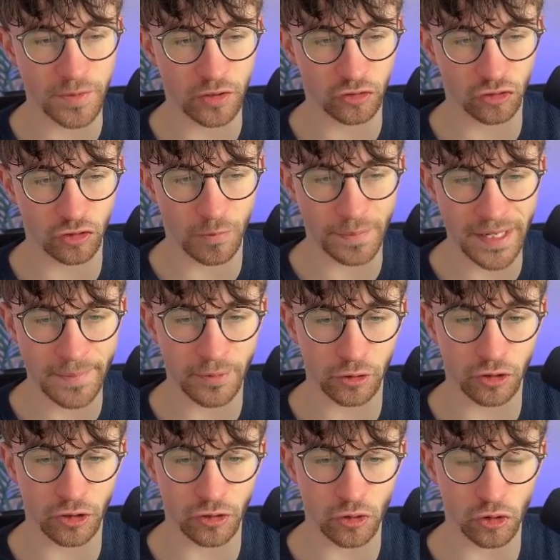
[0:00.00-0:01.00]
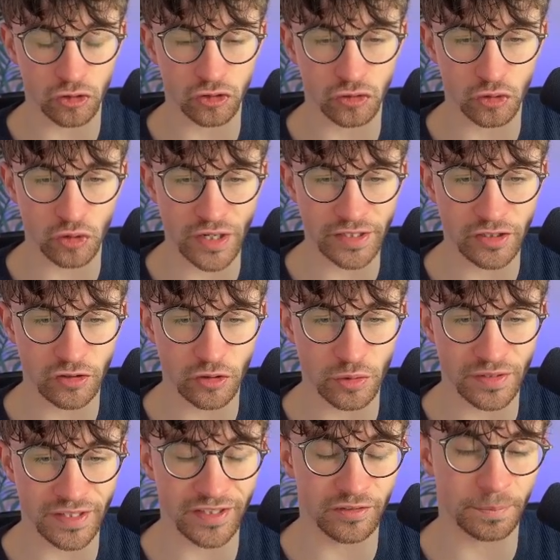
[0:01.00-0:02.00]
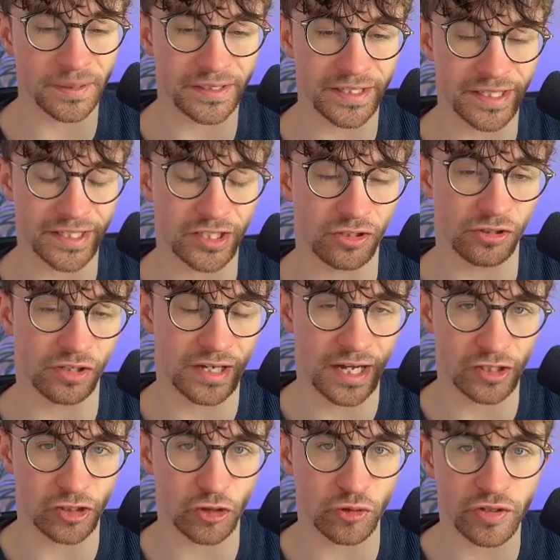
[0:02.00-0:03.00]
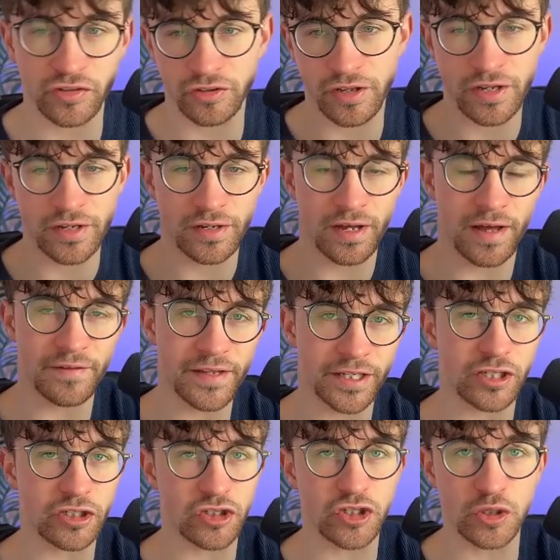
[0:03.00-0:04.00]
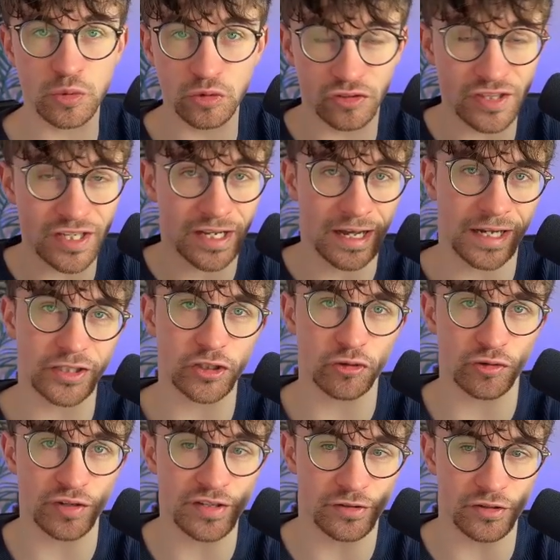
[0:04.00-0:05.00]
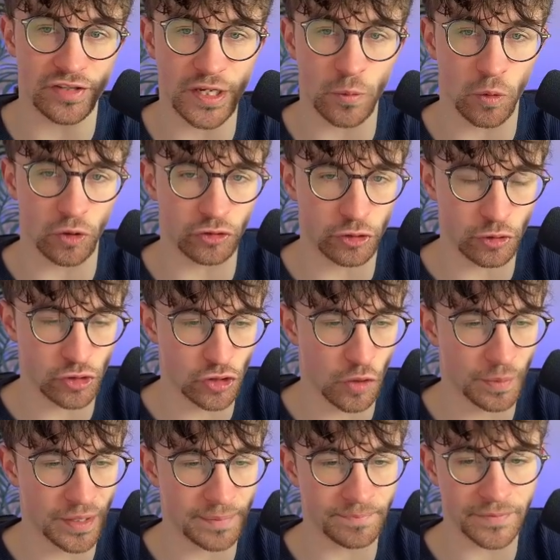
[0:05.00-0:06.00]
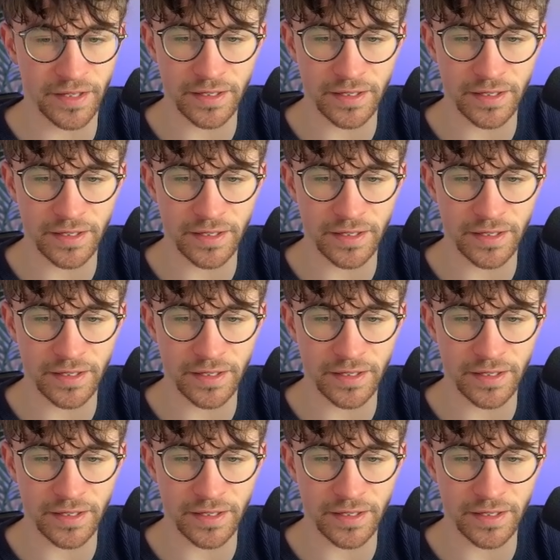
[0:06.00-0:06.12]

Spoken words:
so people can go straight to these particular categories and they can choose the category that they want to shop in.